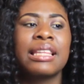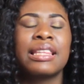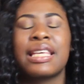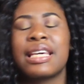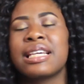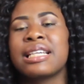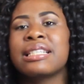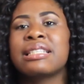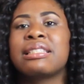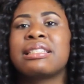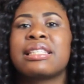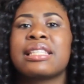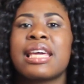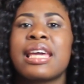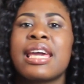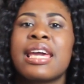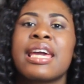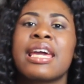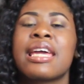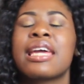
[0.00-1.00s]
that had
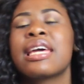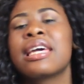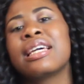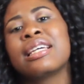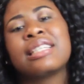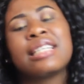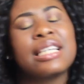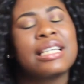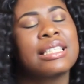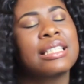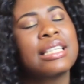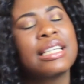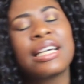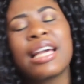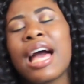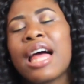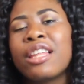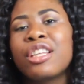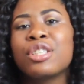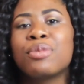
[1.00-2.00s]
said Disney
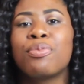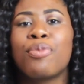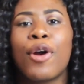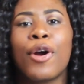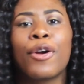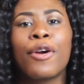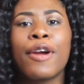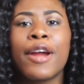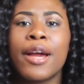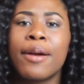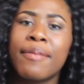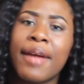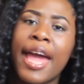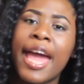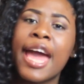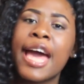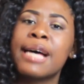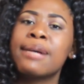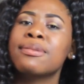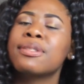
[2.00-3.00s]
college program
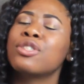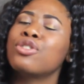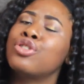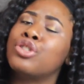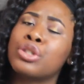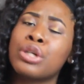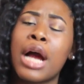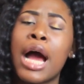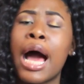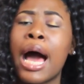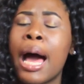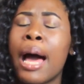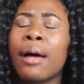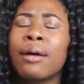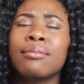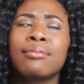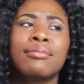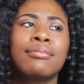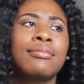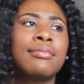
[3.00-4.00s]
apps
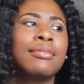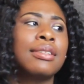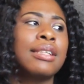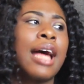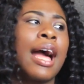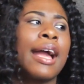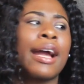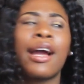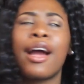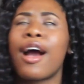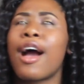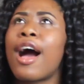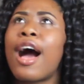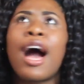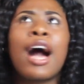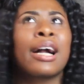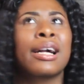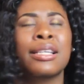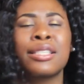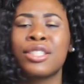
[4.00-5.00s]
drop like
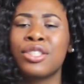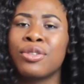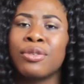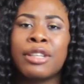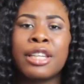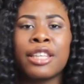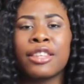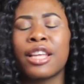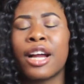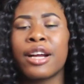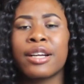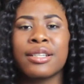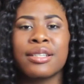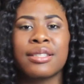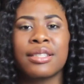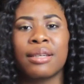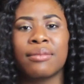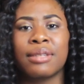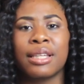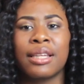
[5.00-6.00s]
August 23rd or
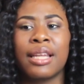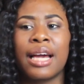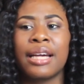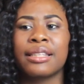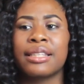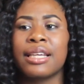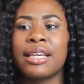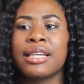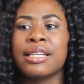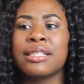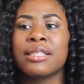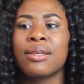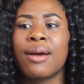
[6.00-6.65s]
something like that.